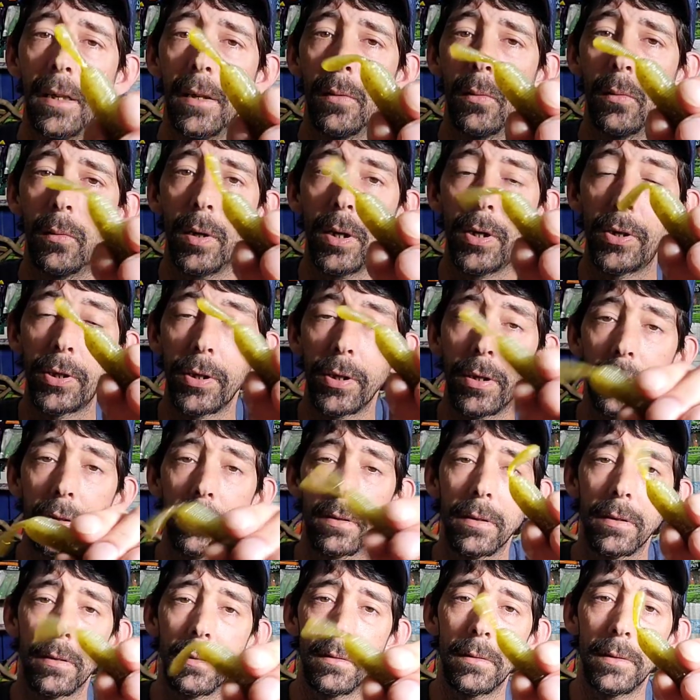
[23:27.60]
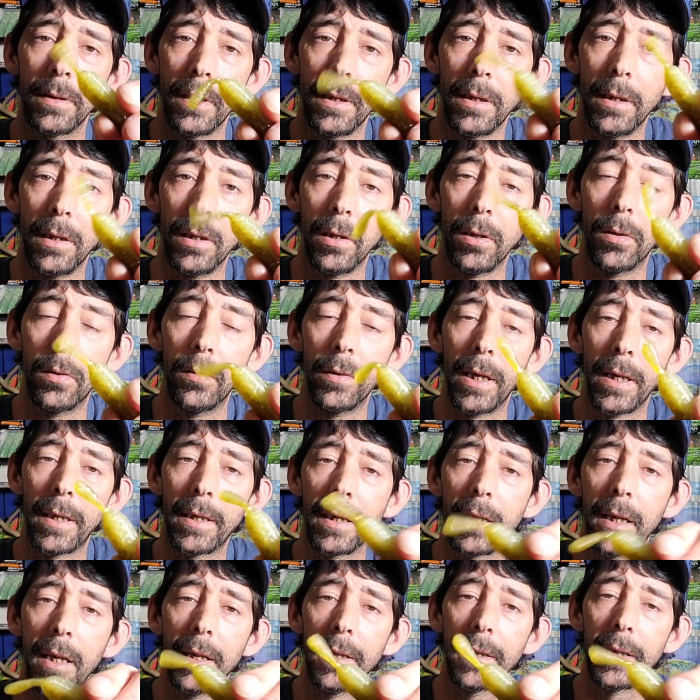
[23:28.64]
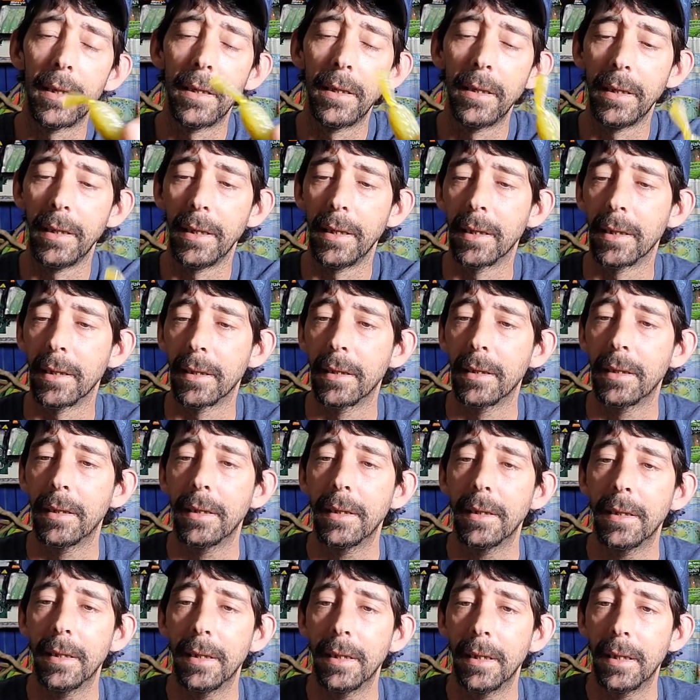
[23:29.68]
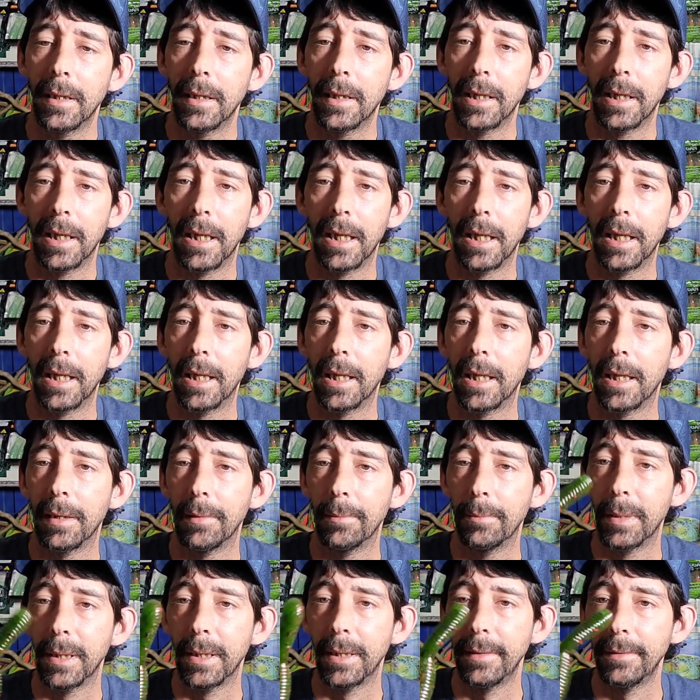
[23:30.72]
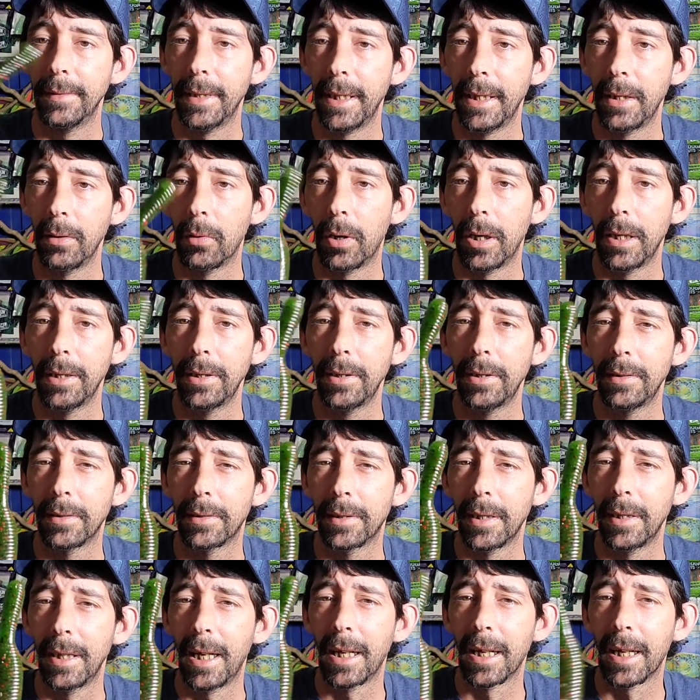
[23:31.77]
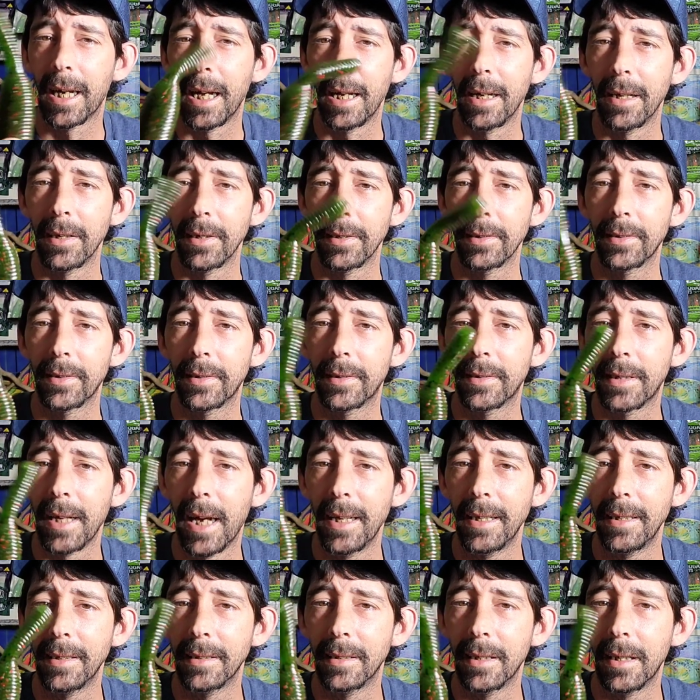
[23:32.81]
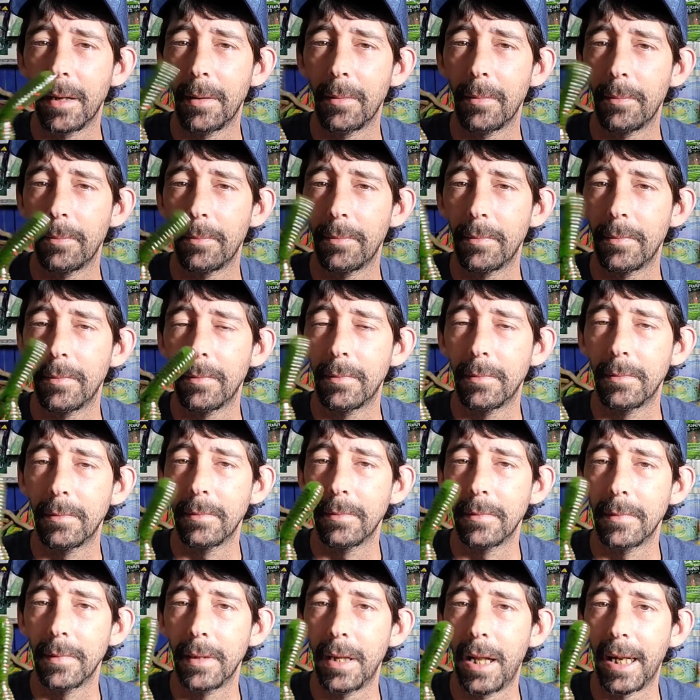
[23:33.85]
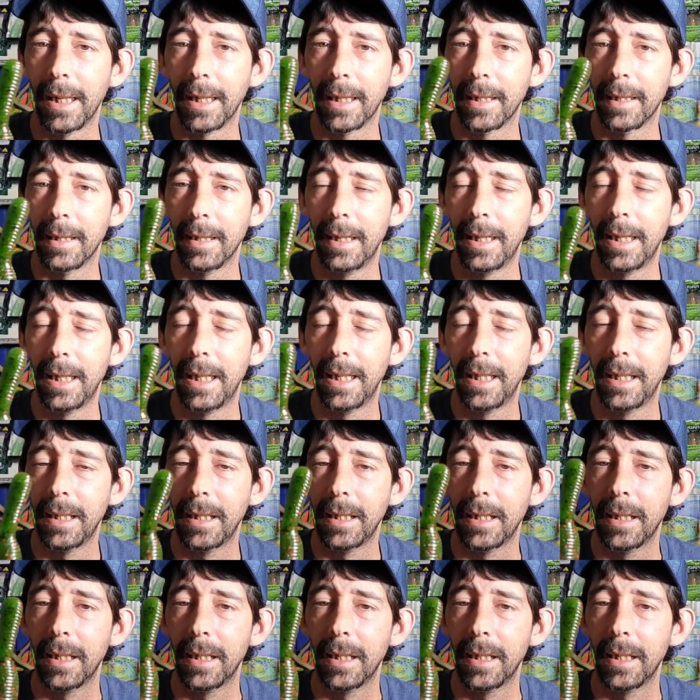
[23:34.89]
which is, you know, that's a good thing. But anyway, you see that kind of stays up like that.